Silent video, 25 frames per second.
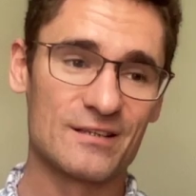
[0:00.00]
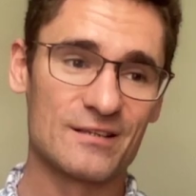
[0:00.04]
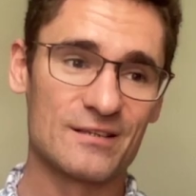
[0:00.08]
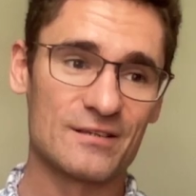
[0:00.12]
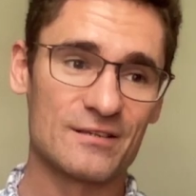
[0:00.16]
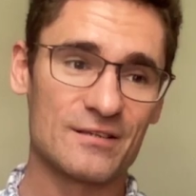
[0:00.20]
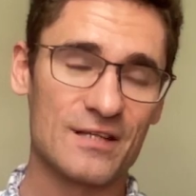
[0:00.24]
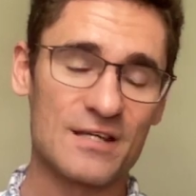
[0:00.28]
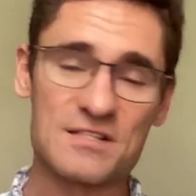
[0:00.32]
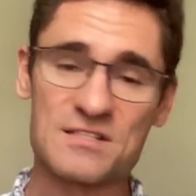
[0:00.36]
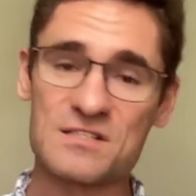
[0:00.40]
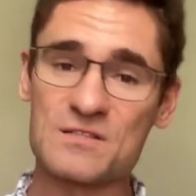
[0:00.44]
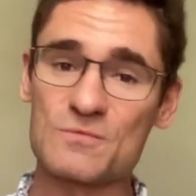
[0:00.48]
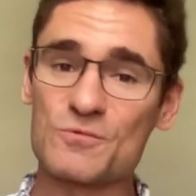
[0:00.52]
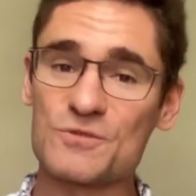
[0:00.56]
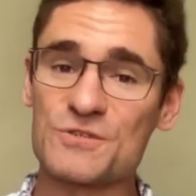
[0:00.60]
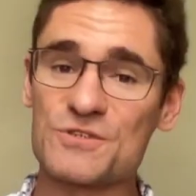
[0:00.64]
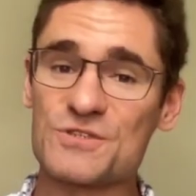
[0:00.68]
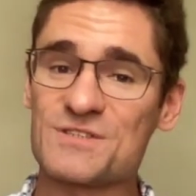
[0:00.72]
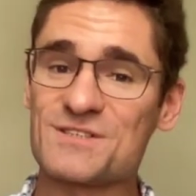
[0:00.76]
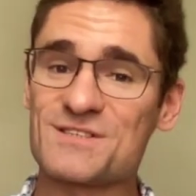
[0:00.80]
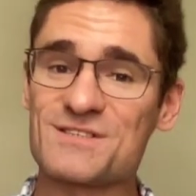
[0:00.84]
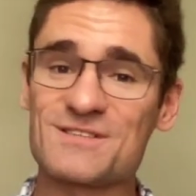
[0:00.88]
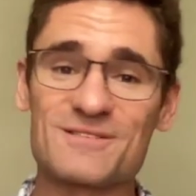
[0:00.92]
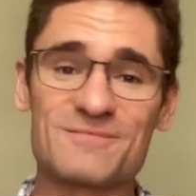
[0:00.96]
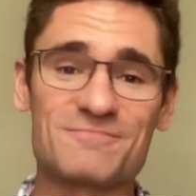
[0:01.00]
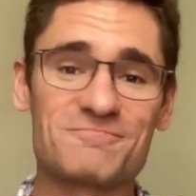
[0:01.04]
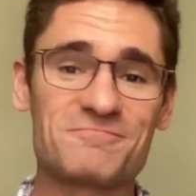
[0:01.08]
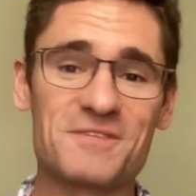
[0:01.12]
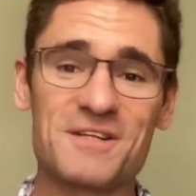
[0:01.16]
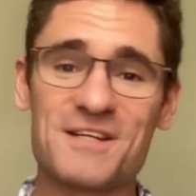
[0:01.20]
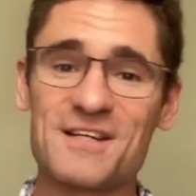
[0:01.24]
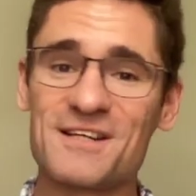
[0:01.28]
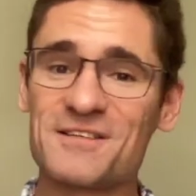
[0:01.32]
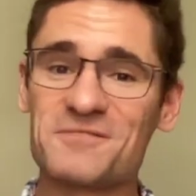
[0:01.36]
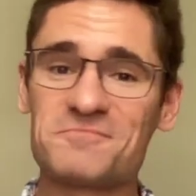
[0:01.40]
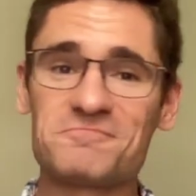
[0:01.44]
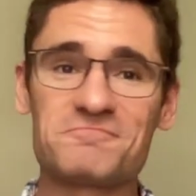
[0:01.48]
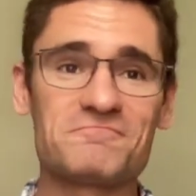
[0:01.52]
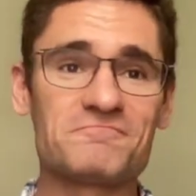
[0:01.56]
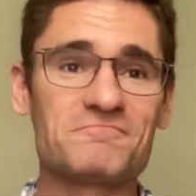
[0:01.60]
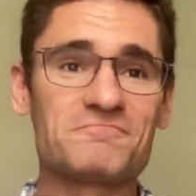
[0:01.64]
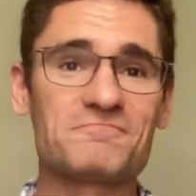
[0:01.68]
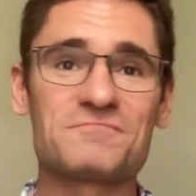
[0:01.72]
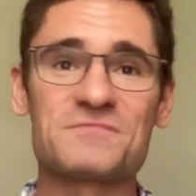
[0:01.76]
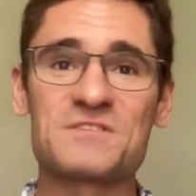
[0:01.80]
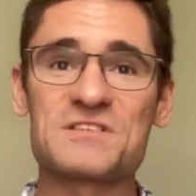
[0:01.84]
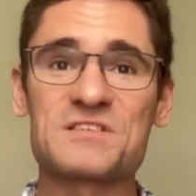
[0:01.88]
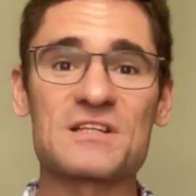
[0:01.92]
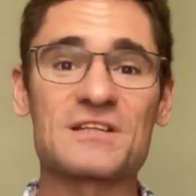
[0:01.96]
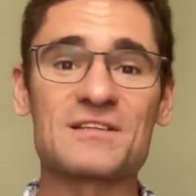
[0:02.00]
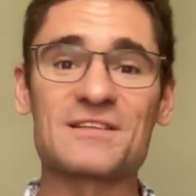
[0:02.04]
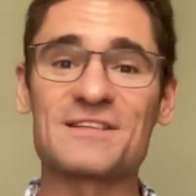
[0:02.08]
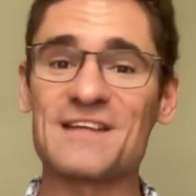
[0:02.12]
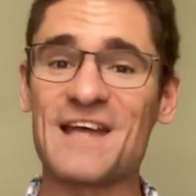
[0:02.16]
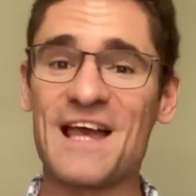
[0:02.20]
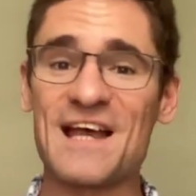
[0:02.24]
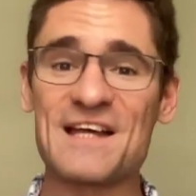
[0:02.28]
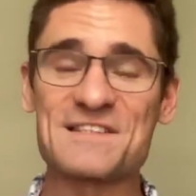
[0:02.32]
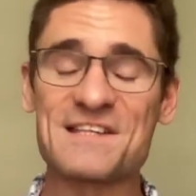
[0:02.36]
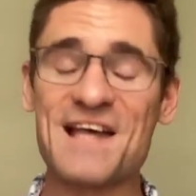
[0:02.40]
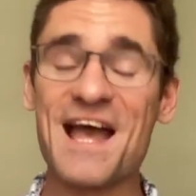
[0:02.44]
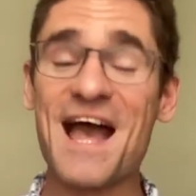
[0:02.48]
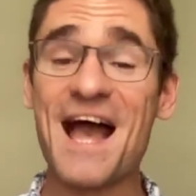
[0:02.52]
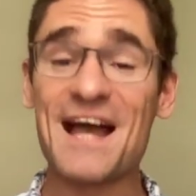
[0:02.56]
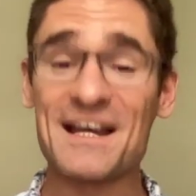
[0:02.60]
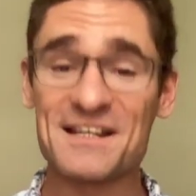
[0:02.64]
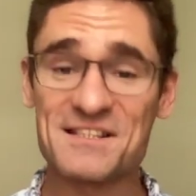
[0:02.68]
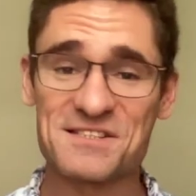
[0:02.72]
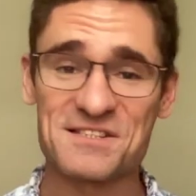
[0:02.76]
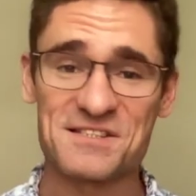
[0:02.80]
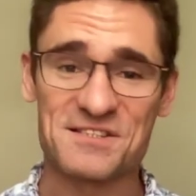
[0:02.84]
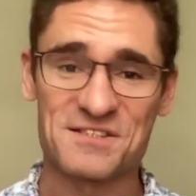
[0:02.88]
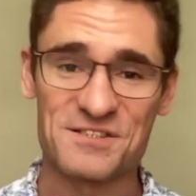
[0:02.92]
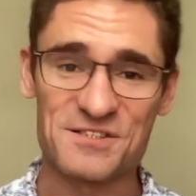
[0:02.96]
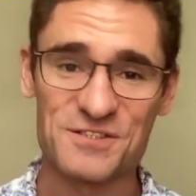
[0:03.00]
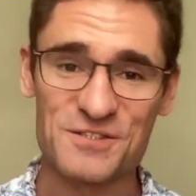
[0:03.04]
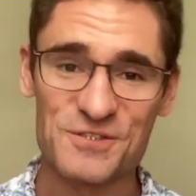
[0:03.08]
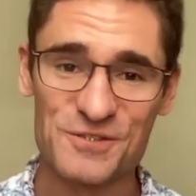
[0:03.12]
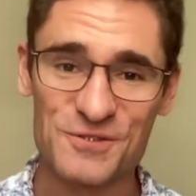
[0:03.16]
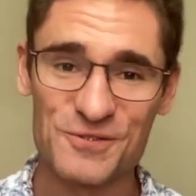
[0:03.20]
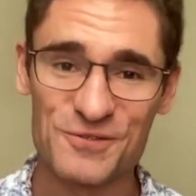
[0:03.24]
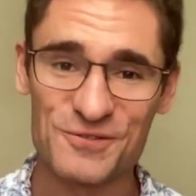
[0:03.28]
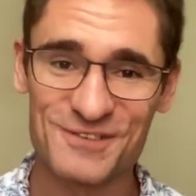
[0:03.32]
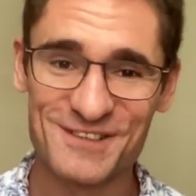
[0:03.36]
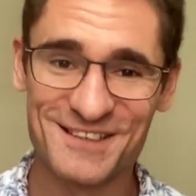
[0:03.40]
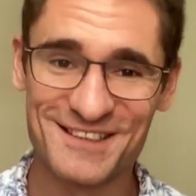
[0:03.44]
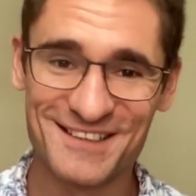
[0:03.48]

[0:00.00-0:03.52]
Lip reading: that someone just suddenly has access to